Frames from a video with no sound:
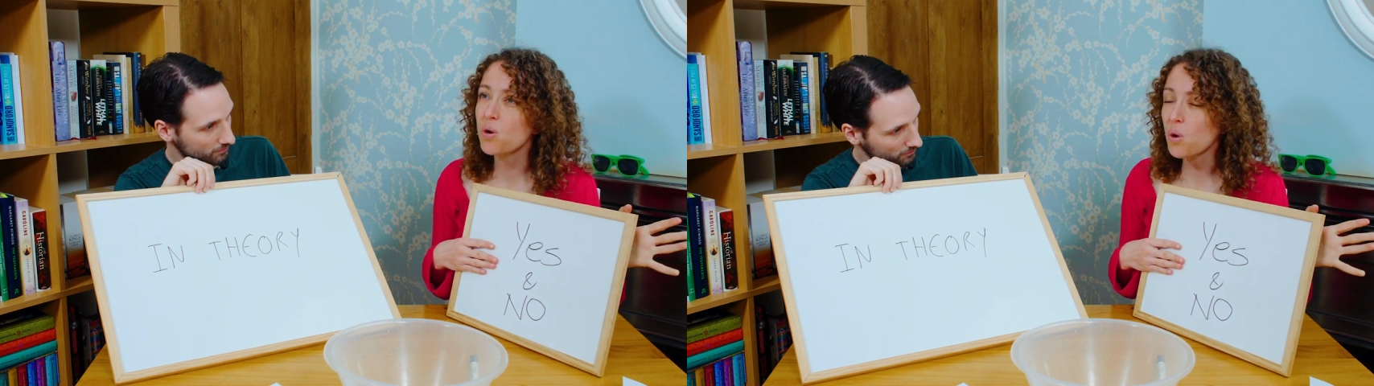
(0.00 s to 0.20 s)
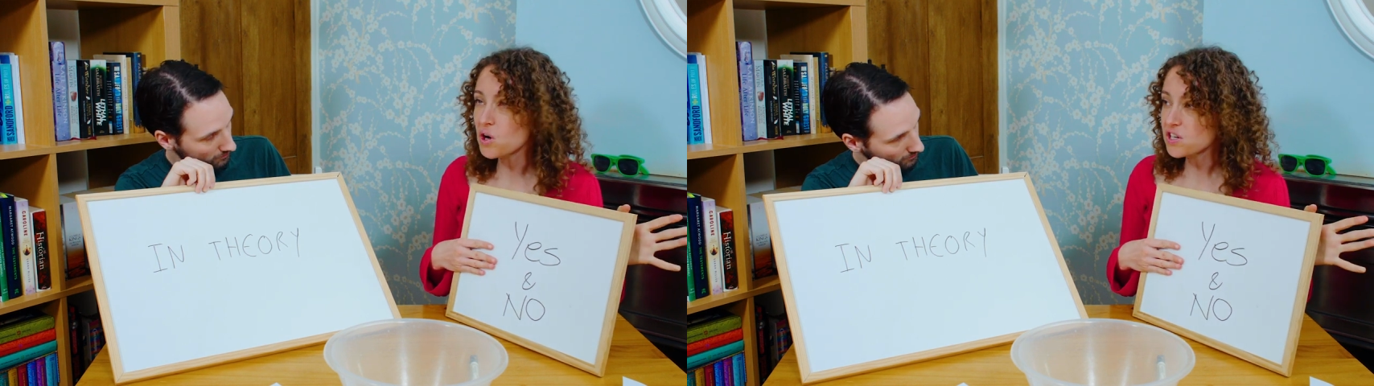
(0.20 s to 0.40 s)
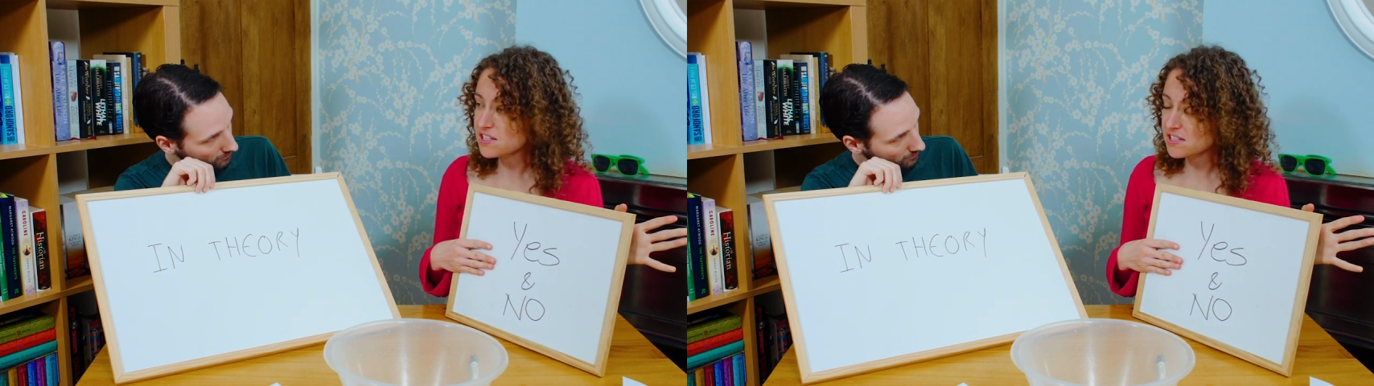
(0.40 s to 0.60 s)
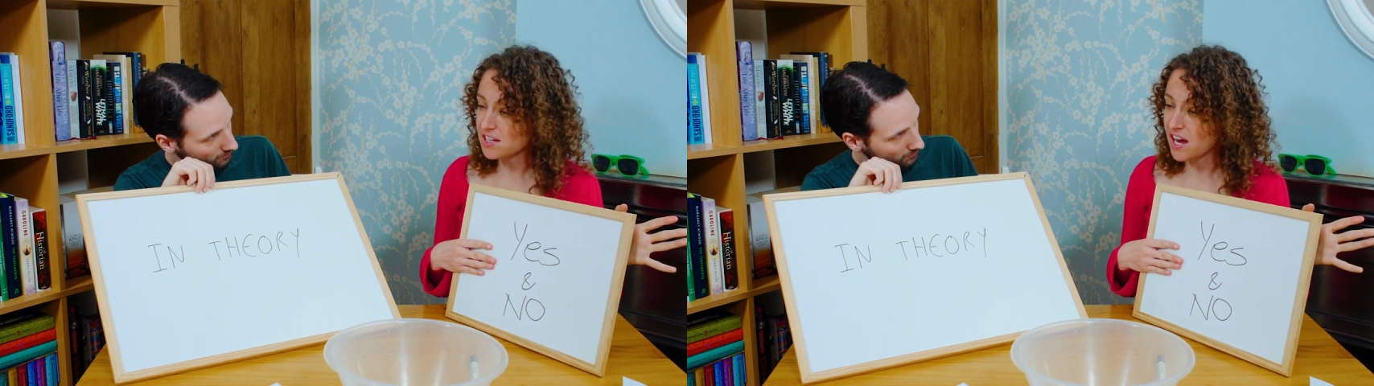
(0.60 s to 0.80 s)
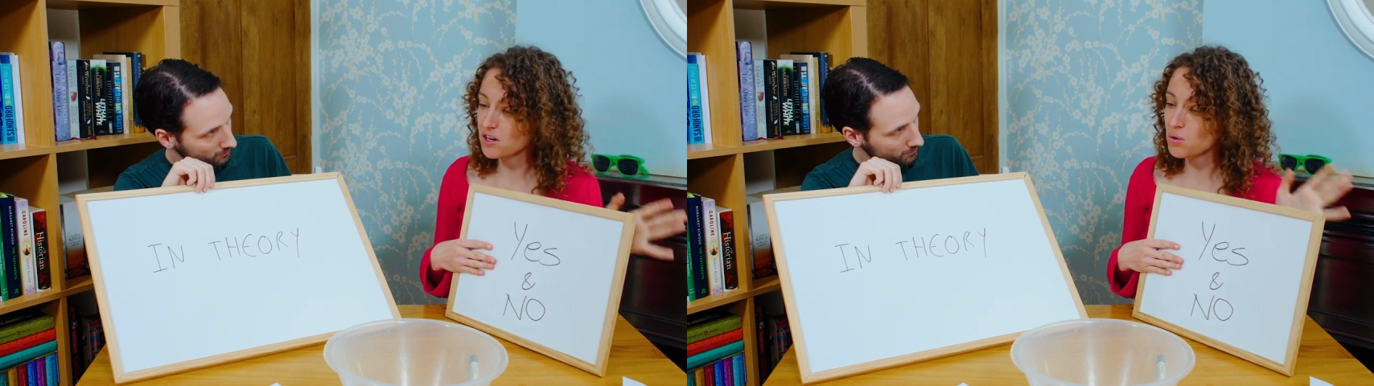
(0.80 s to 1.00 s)

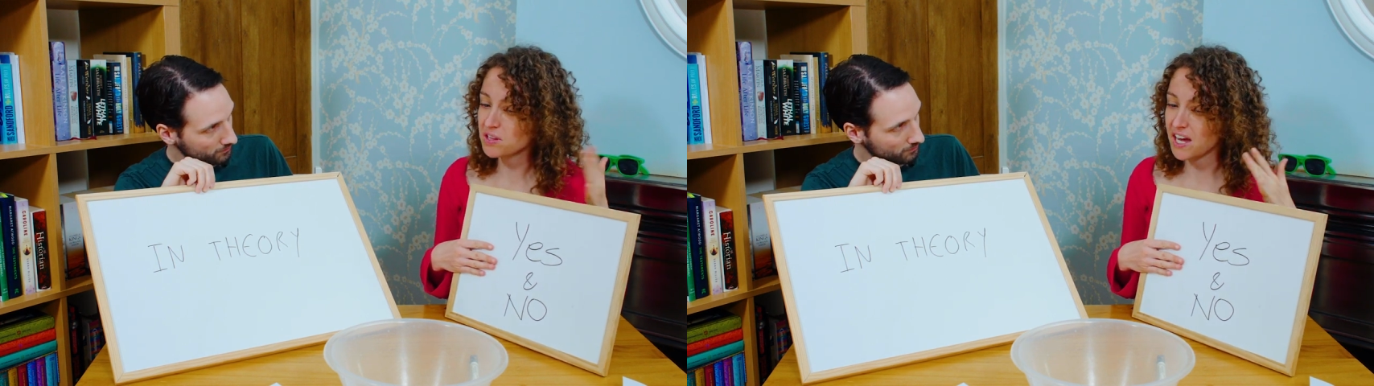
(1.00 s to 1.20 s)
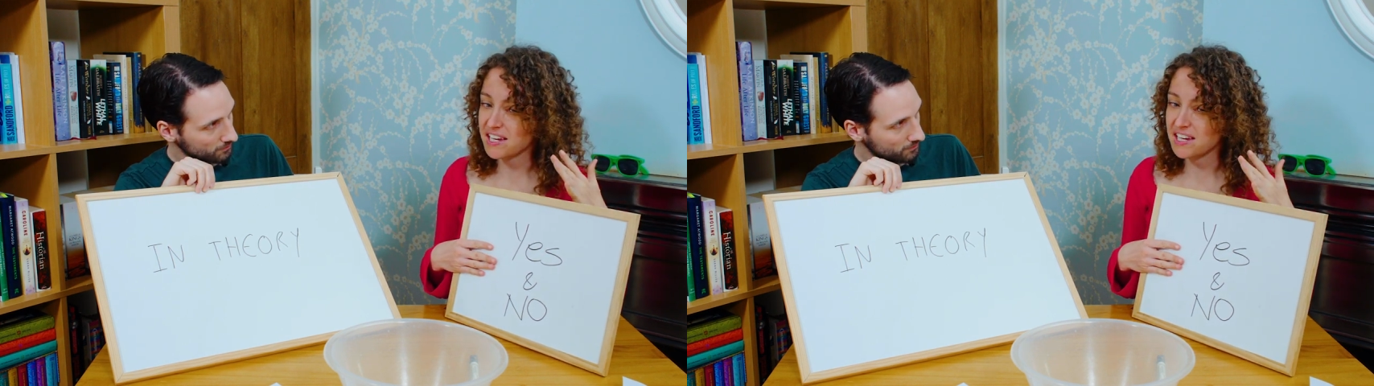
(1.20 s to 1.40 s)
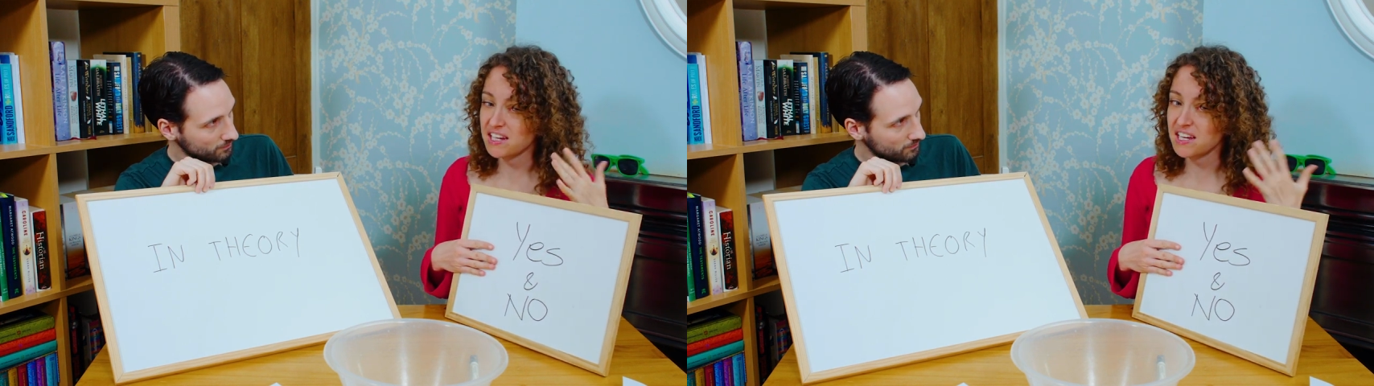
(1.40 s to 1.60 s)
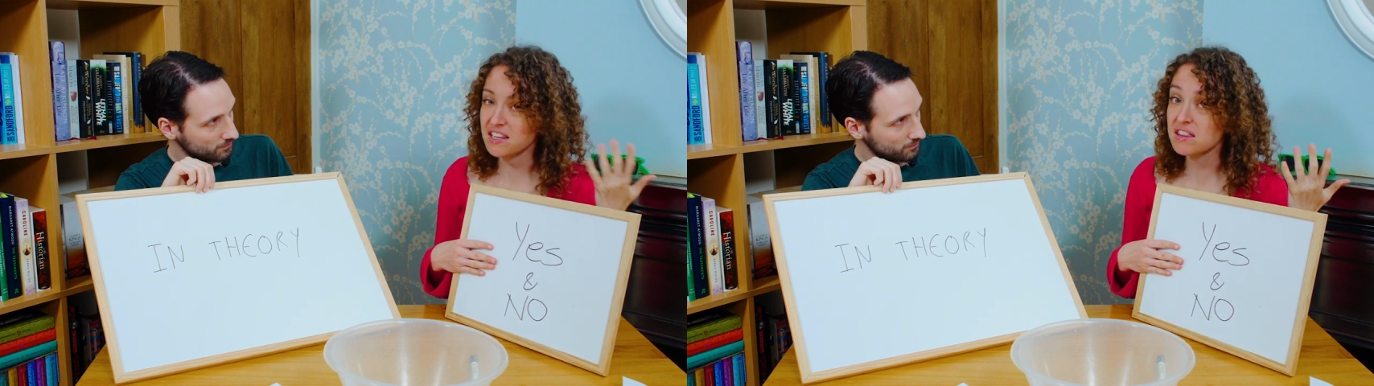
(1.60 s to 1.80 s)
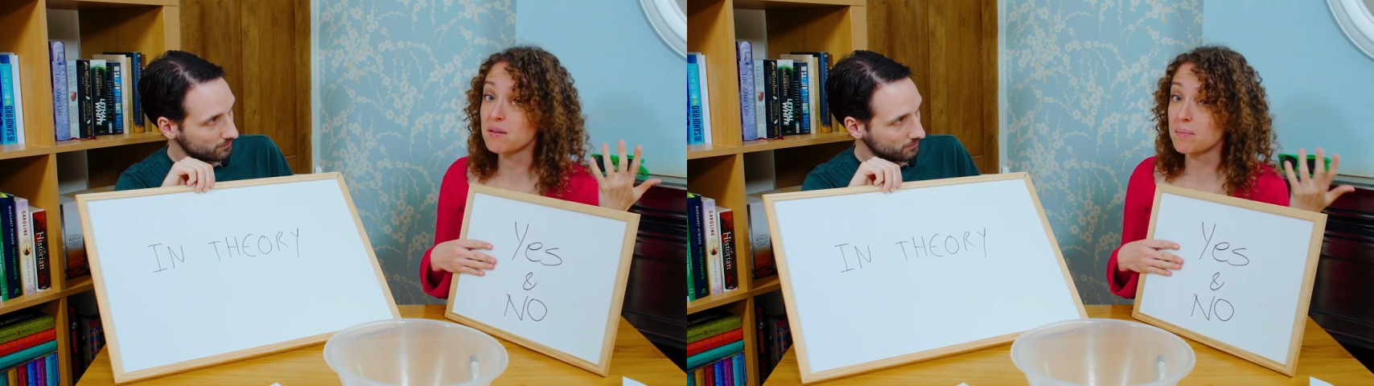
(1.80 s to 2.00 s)
Speaker 1: course, I don't like it
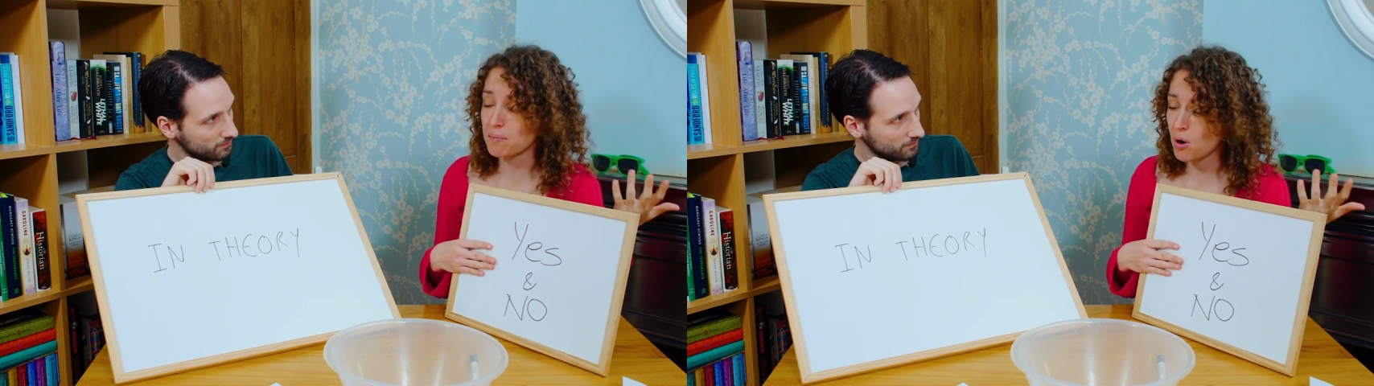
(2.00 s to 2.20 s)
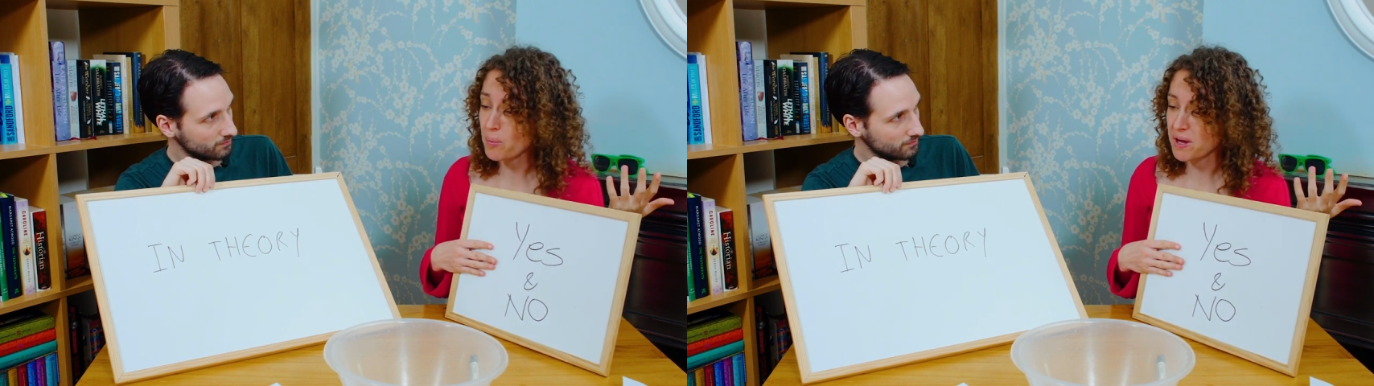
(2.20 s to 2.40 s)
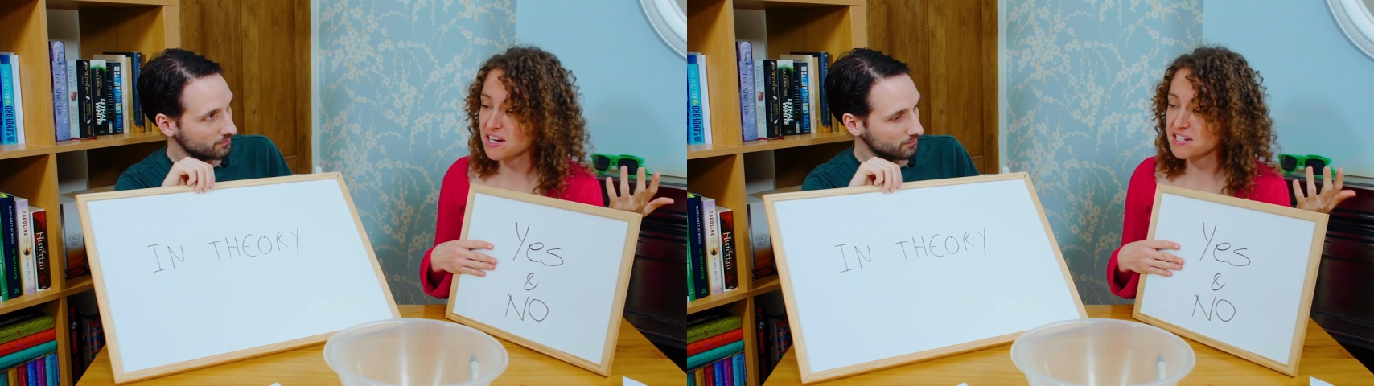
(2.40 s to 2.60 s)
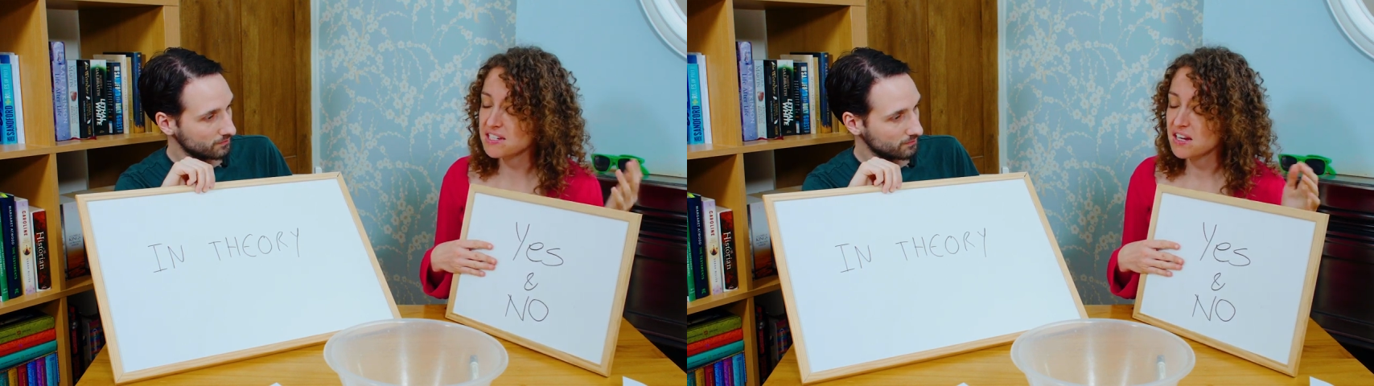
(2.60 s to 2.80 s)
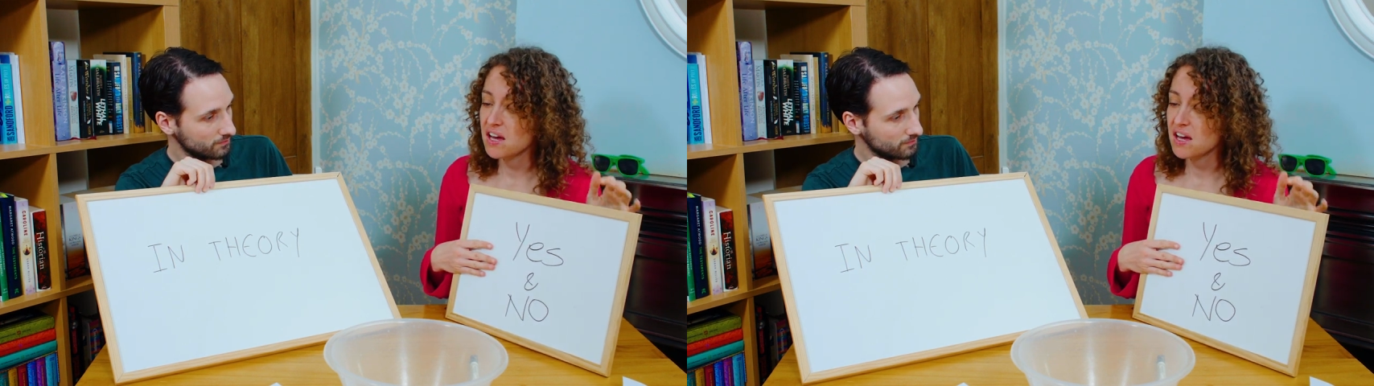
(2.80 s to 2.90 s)
in the moment,